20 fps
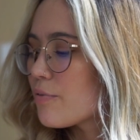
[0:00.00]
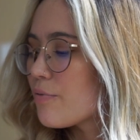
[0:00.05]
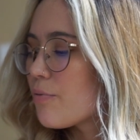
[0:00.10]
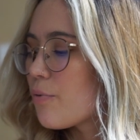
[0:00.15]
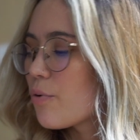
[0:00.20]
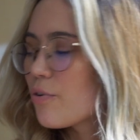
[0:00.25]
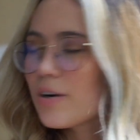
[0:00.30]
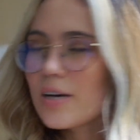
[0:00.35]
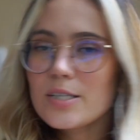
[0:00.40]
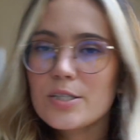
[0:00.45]

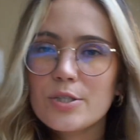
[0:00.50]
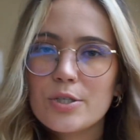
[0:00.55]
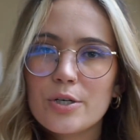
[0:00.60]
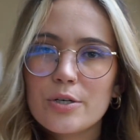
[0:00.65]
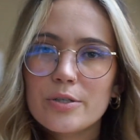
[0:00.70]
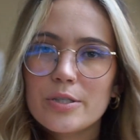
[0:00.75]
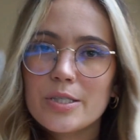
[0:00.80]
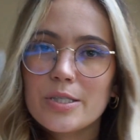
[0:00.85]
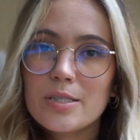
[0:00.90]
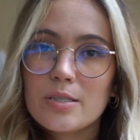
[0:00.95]

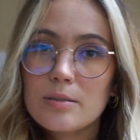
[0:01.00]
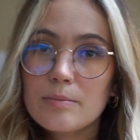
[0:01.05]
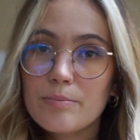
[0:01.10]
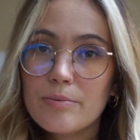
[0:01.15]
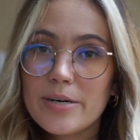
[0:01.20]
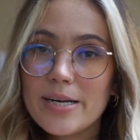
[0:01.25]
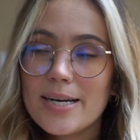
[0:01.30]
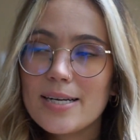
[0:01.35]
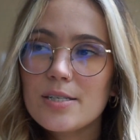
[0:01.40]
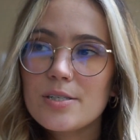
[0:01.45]
Forester. This is the
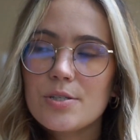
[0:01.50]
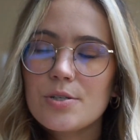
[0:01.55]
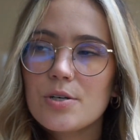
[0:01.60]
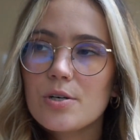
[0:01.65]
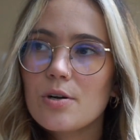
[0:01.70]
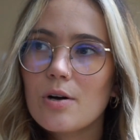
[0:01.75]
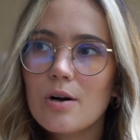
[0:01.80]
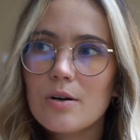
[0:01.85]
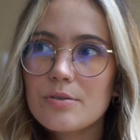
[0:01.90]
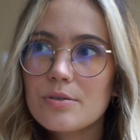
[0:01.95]
brand. You
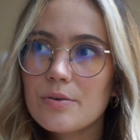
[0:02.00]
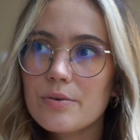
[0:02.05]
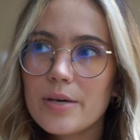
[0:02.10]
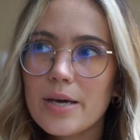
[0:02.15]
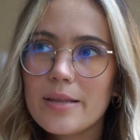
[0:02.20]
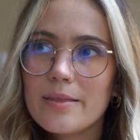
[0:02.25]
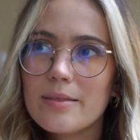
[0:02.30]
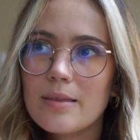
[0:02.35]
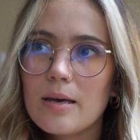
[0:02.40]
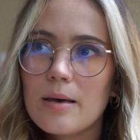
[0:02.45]
can also
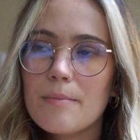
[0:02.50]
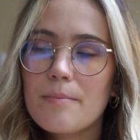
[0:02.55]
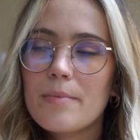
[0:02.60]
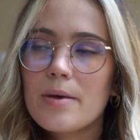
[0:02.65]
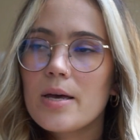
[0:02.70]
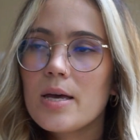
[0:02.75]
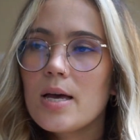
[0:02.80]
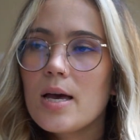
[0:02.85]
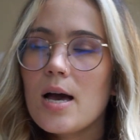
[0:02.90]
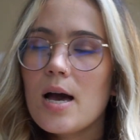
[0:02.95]
get them
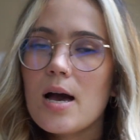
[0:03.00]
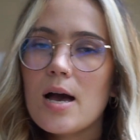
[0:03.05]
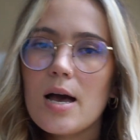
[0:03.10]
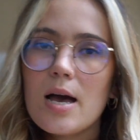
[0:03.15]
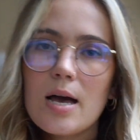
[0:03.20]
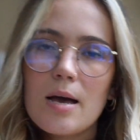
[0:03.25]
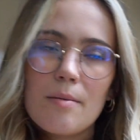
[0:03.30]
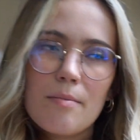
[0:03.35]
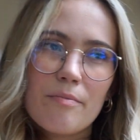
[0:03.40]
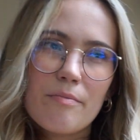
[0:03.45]

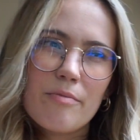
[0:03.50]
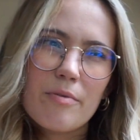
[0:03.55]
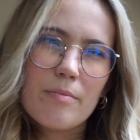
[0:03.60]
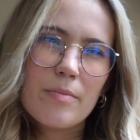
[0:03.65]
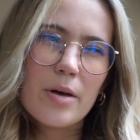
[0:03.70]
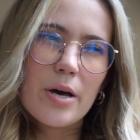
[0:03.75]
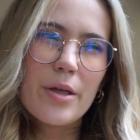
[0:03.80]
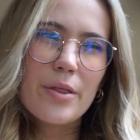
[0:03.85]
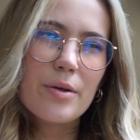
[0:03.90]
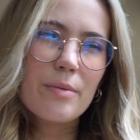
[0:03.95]
from
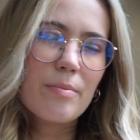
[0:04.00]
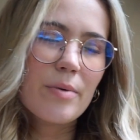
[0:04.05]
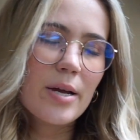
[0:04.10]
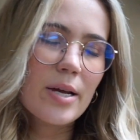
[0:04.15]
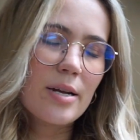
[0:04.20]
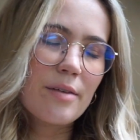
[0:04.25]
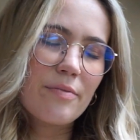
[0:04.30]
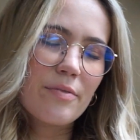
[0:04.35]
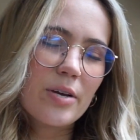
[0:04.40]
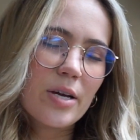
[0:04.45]
the other
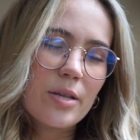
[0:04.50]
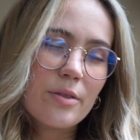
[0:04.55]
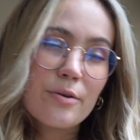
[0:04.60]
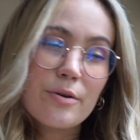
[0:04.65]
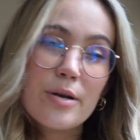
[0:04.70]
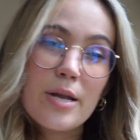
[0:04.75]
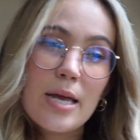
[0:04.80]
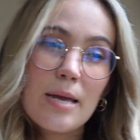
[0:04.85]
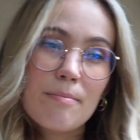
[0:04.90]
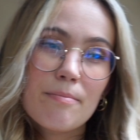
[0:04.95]
brand. I forget
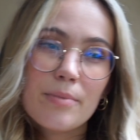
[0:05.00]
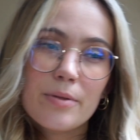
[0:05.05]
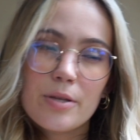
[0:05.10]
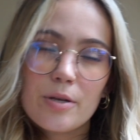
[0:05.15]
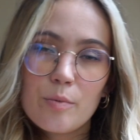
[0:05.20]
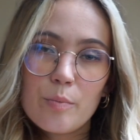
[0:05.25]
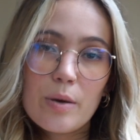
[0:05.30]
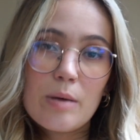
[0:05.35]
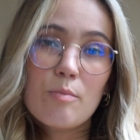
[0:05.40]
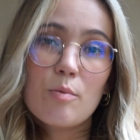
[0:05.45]
their name, but
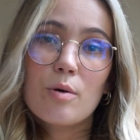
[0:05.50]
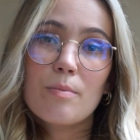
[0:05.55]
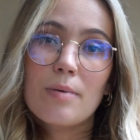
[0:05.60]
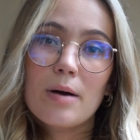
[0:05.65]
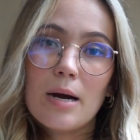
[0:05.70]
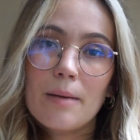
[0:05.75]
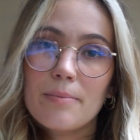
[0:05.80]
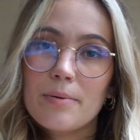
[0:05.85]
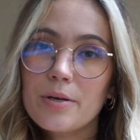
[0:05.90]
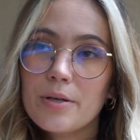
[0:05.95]
they're way more
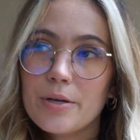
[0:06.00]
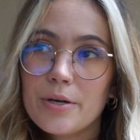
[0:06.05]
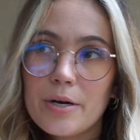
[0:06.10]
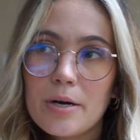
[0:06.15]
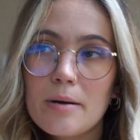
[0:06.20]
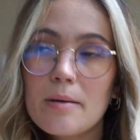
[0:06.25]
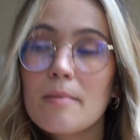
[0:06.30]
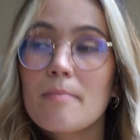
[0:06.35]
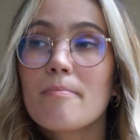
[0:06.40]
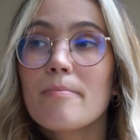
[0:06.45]

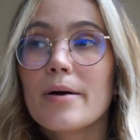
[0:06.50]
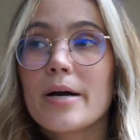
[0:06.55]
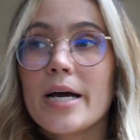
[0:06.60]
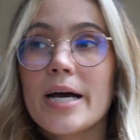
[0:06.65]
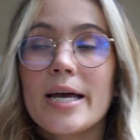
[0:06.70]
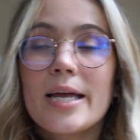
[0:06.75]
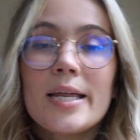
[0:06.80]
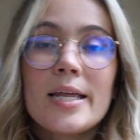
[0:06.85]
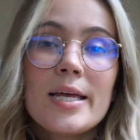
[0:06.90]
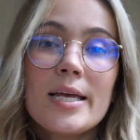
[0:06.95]
popular.
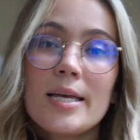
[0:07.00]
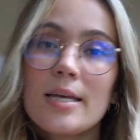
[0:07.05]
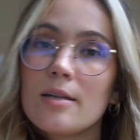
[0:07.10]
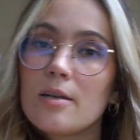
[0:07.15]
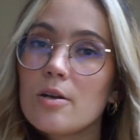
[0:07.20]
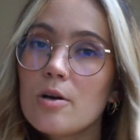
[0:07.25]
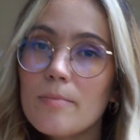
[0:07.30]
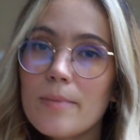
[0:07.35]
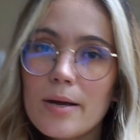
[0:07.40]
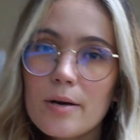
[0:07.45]
But
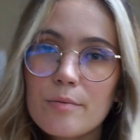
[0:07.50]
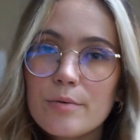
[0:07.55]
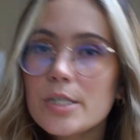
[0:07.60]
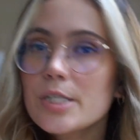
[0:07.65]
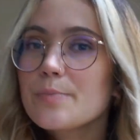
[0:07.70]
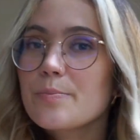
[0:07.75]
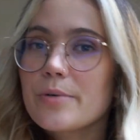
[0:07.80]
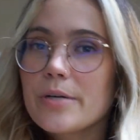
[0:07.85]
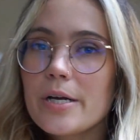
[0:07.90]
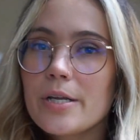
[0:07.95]
no matter
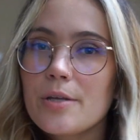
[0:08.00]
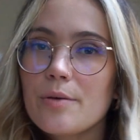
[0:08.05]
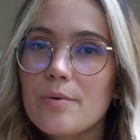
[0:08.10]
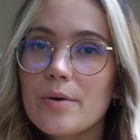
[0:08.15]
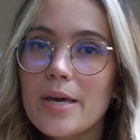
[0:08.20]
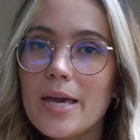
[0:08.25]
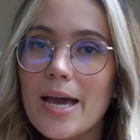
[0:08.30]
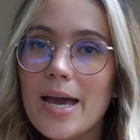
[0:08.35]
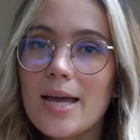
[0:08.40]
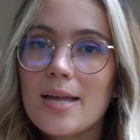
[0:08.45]
which brand you
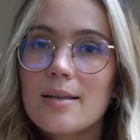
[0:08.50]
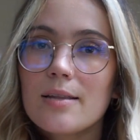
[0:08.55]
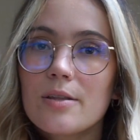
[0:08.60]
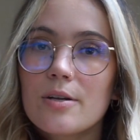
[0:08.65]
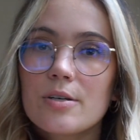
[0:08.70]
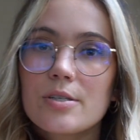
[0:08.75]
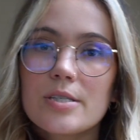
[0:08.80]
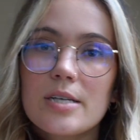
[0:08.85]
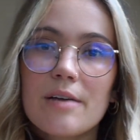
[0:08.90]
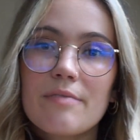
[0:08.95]
get,
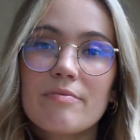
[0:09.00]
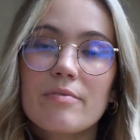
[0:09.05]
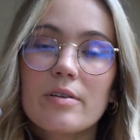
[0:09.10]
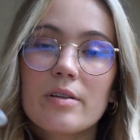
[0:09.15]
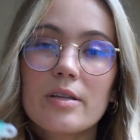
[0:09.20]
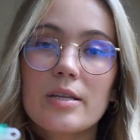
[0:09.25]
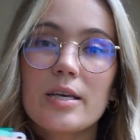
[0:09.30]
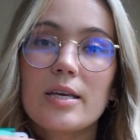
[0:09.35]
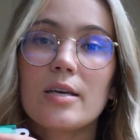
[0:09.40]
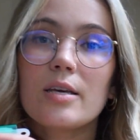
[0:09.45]
they're
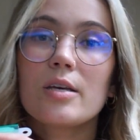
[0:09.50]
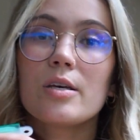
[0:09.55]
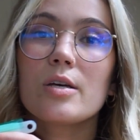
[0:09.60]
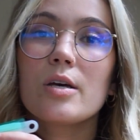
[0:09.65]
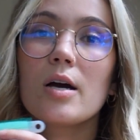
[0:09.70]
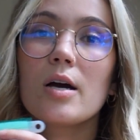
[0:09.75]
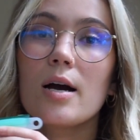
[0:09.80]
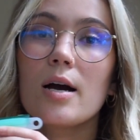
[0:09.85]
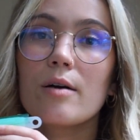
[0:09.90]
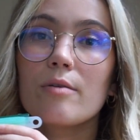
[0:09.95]
definitely
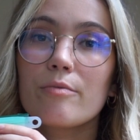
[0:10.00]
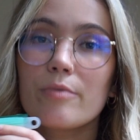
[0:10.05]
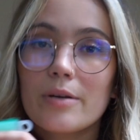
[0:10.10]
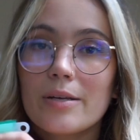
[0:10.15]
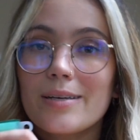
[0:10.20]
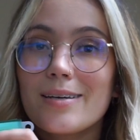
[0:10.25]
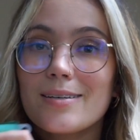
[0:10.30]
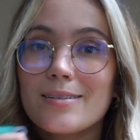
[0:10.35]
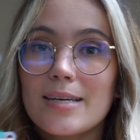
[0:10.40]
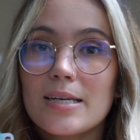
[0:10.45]

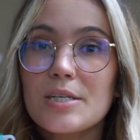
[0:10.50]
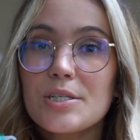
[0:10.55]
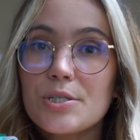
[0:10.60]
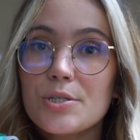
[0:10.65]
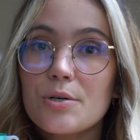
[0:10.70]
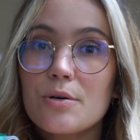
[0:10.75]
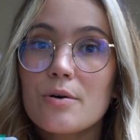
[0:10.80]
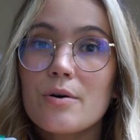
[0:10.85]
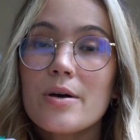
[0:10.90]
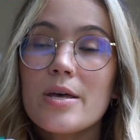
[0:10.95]
really
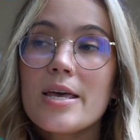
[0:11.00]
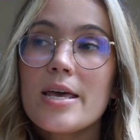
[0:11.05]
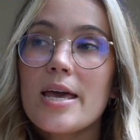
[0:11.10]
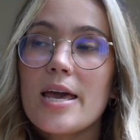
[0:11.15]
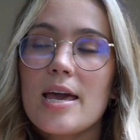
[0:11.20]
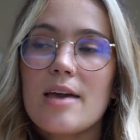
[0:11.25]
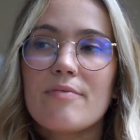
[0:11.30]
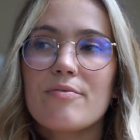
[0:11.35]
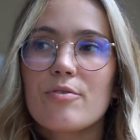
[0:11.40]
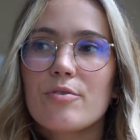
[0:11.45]
essential
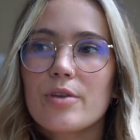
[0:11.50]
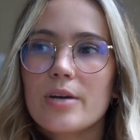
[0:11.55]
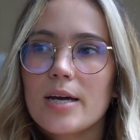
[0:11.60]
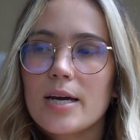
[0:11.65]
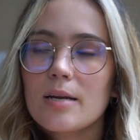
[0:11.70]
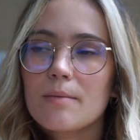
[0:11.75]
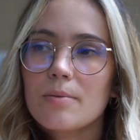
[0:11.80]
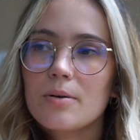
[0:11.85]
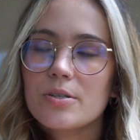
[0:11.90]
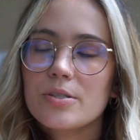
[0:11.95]
if you're the
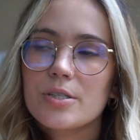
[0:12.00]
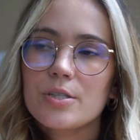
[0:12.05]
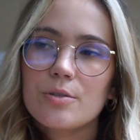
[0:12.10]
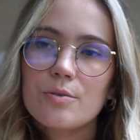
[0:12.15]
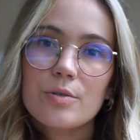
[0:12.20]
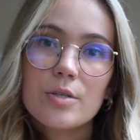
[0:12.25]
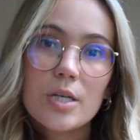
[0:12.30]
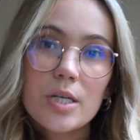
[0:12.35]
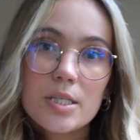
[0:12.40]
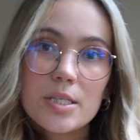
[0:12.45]
kind of person who
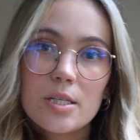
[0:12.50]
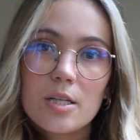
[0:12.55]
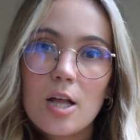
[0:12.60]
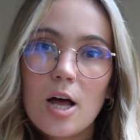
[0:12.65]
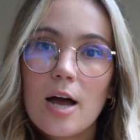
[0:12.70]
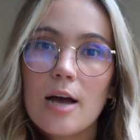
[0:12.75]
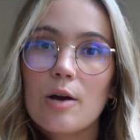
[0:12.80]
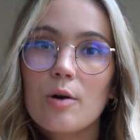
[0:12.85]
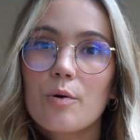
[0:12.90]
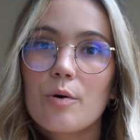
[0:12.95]
cooks a
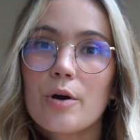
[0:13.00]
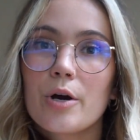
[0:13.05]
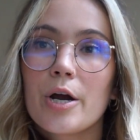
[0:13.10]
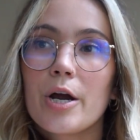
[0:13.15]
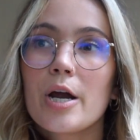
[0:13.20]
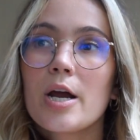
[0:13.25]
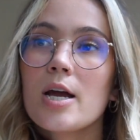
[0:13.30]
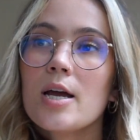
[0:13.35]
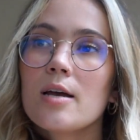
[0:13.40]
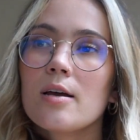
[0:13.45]
lot
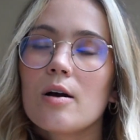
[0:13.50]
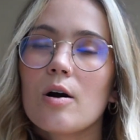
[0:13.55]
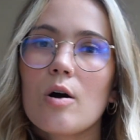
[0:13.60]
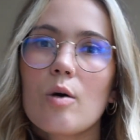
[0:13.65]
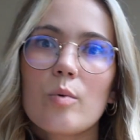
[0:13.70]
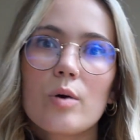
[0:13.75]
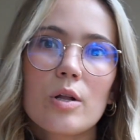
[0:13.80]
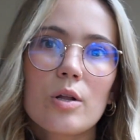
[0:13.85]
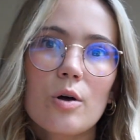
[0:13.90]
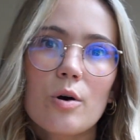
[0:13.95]
or
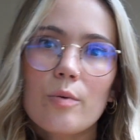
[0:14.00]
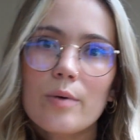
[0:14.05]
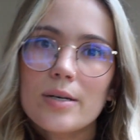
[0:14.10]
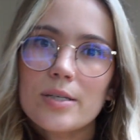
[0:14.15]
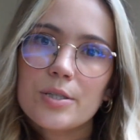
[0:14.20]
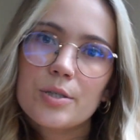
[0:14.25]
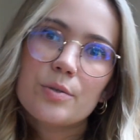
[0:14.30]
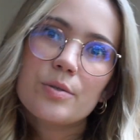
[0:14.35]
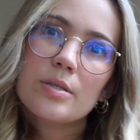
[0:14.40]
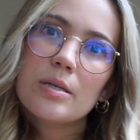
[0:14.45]
will
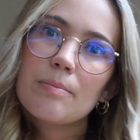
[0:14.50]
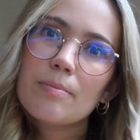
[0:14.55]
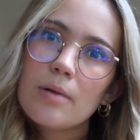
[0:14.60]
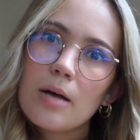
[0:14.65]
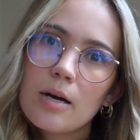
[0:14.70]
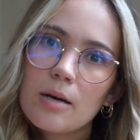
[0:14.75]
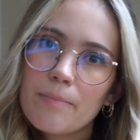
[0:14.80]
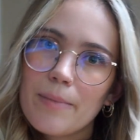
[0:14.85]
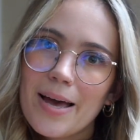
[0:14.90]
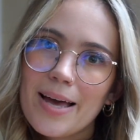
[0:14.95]
always use
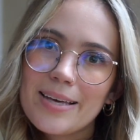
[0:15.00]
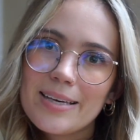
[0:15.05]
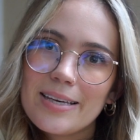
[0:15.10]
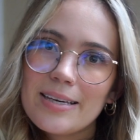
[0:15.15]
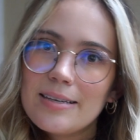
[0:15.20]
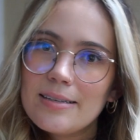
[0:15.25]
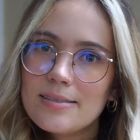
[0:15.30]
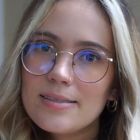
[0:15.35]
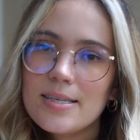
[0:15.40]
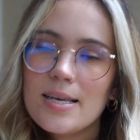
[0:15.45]
Ziploc
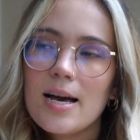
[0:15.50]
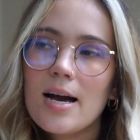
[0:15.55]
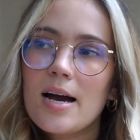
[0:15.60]
baggies.